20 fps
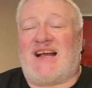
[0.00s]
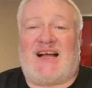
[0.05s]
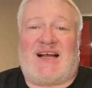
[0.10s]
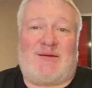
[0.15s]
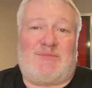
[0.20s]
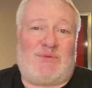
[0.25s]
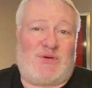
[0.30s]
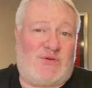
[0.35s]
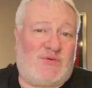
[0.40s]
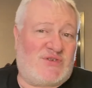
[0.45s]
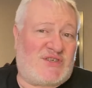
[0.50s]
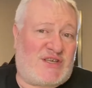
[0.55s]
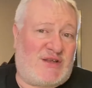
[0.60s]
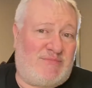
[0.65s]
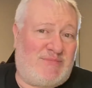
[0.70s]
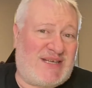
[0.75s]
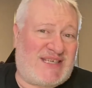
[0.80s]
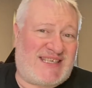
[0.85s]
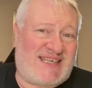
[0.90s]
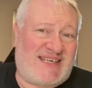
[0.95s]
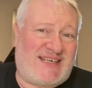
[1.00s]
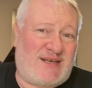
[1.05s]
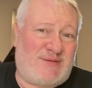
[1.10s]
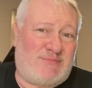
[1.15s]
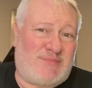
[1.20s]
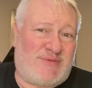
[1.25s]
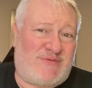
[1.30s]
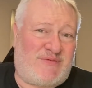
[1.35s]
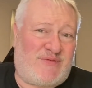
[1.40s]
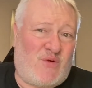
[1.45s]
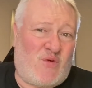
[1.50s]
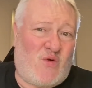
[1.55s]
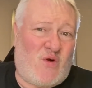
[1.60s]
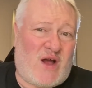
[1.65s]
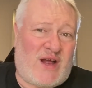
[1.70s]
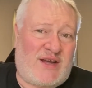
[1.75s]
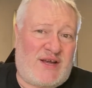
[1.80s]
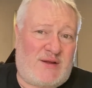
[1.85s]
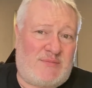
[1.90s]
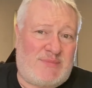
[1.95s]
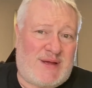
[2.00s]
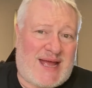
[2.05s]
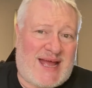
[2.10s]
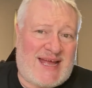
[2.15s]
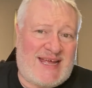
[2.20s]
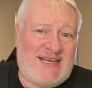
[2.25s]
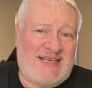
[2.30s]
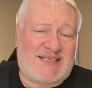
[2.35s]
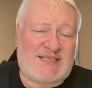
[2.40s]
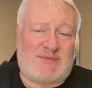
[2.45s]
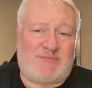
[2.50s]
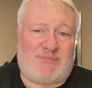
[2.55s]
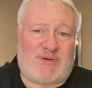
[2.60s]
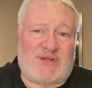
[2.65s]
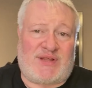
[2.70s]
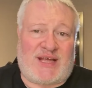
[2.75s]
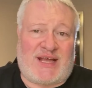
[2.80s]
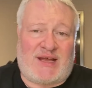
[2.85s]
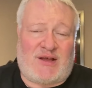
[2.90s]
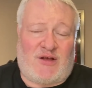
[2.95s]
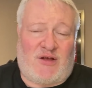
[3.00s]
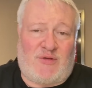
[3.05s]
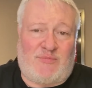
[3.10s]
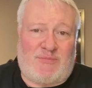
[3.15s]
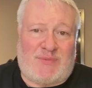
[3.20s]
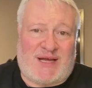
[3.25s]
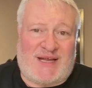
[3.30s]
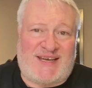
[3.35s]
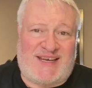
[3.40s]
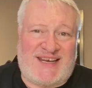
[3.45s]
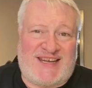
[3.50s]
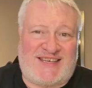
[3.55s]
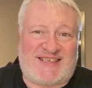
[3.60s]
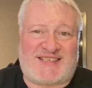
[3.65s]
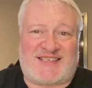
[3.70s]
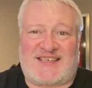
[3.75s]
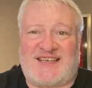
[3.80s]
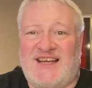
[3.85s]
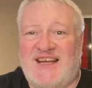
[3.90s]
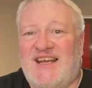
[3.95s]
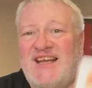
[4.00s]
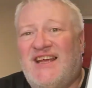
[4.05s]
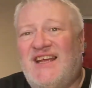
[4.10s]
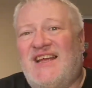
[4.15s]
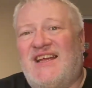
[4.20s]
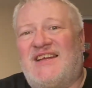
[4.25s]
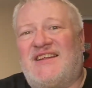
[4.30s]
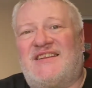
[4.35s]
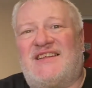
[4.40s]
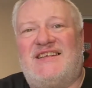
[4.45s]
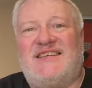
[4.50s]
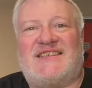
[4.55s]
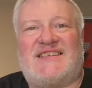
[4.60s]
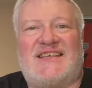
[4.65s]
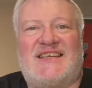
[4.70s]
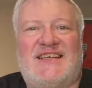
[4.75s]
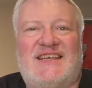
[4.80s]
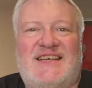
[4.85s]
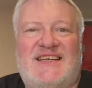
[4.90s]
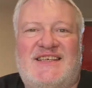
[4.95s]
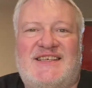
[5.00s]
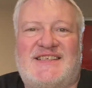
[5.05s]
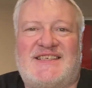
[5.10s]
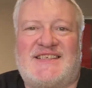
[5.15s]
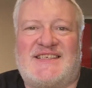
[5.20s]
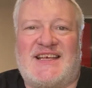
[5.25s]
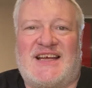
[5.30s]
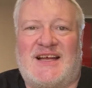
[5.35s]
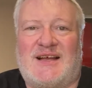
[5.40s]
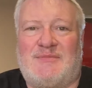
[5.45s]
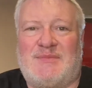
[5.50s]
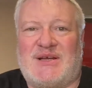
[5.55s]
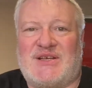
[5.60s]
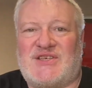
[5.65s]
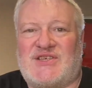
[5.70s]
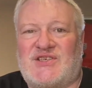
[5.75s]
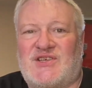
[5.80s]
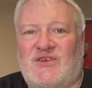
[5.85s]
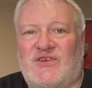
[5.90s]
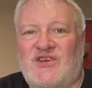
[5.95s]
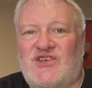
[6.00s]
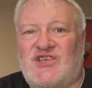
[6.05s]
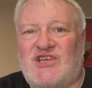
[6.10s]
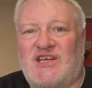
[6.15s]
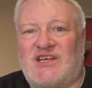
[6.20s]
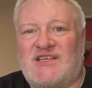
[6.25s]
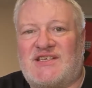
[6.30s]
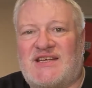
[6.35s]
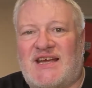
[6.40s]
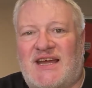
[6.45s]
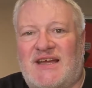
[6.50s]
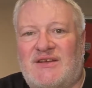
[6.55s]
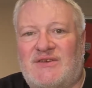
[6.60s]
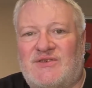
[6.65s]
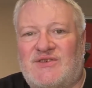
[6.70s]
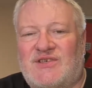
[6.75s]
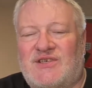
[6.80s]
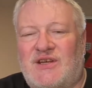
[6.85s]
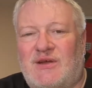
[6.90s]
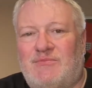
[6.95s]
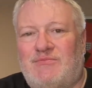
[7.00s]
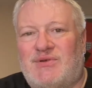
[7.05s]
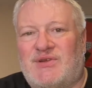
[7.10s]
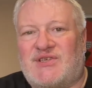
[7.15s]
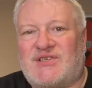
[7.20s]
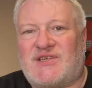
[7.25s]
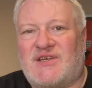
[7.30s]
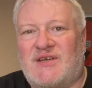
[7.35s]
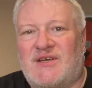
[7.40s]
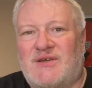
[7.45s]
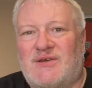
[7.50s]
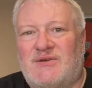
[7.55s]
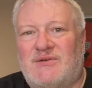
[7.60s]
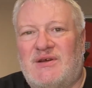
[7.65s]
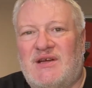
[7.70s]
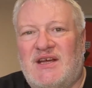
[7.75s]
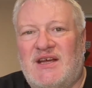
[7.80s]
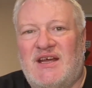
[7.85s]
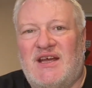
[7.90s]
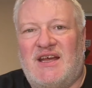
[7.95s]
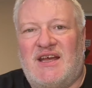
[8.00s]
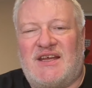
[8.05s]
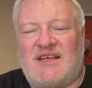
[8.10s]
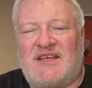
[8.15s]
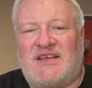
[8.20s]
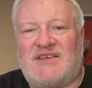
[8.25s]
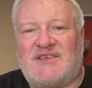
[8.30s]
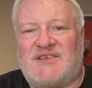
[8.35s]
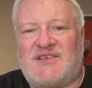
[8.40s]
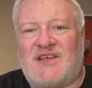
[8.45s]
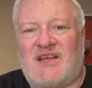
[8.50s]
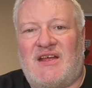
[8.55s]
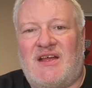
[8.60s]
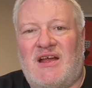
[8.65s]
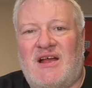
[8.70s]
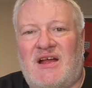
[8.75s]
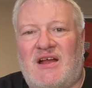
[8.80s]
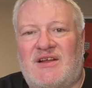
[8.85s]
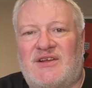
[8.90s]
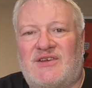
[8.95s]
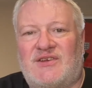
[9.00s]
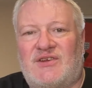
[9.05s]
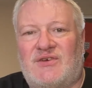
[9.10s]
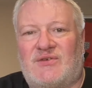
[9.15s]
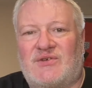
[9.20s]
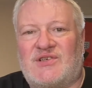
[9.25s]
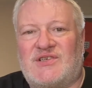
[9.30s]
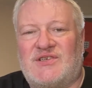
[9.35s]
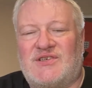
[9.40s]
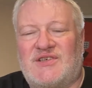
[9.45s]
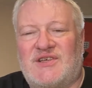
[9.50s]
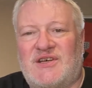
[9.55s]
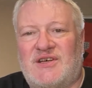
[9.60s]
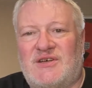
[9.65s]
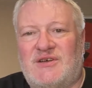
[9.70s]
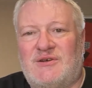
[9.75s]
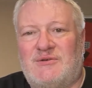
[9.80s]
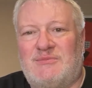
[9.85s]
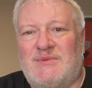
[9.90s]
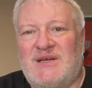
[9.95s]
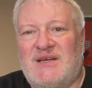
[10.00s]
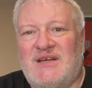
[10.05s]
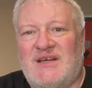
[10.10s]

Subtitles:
I'm also missing #4 and #8, but they are on my list. This is Astonishing Tales #2, Kazar and Doctor Doom.